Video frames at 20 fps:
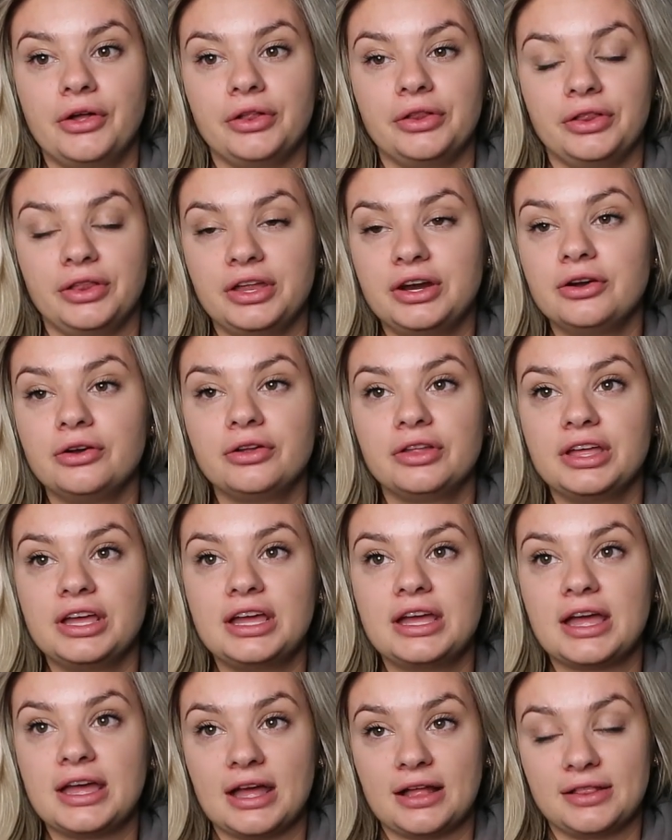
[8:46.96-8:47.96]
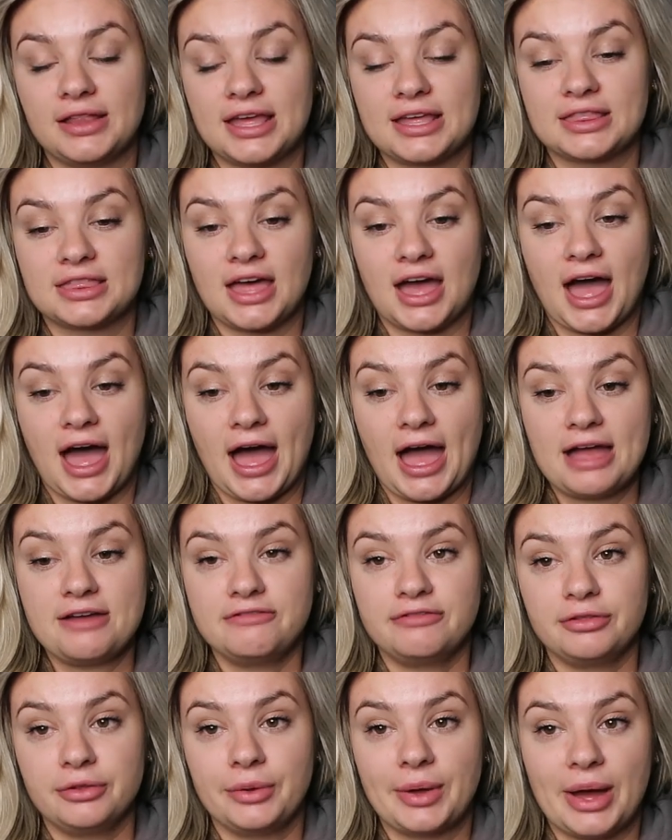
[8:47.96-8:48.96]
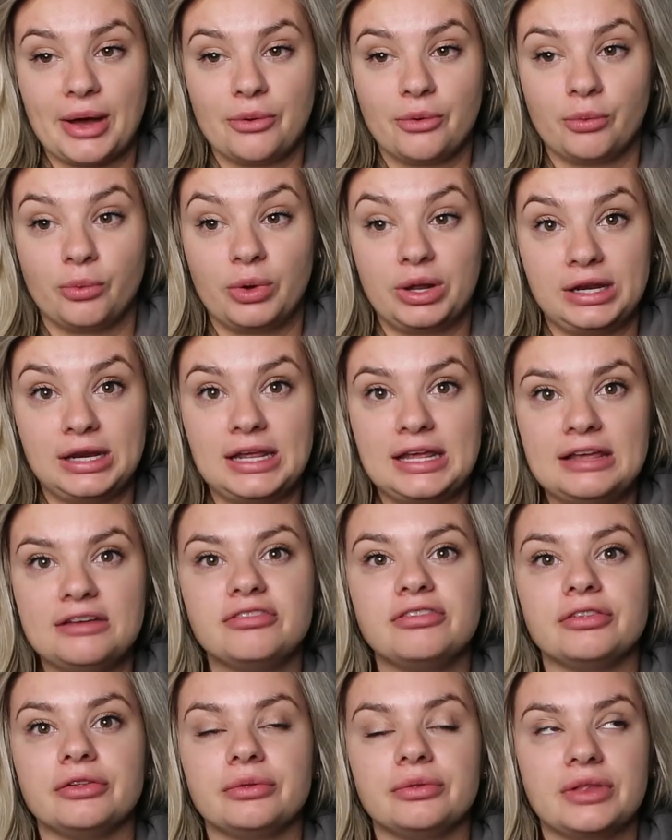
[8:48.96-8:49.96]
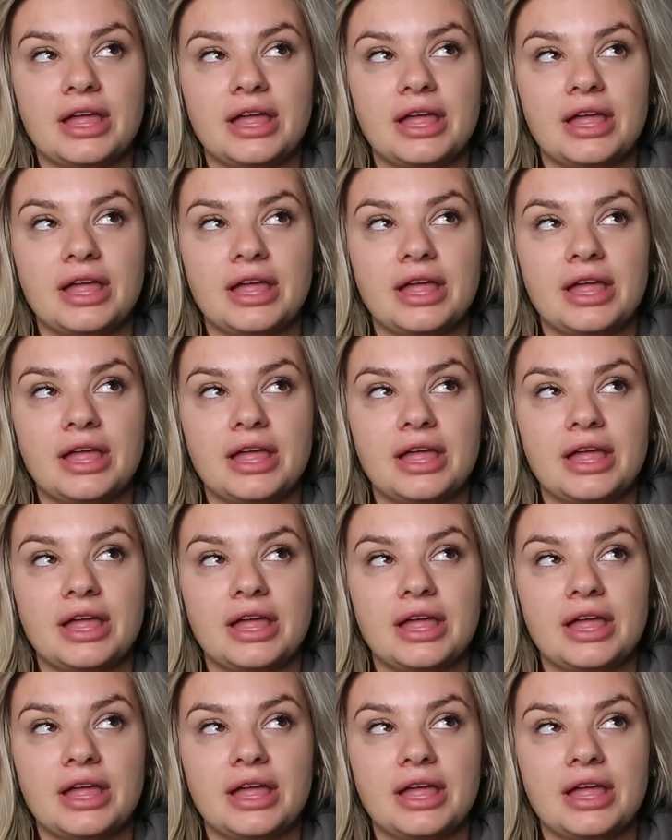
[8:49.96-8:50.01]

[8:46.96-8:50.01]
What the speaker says: literally, like, I flew out when he flew,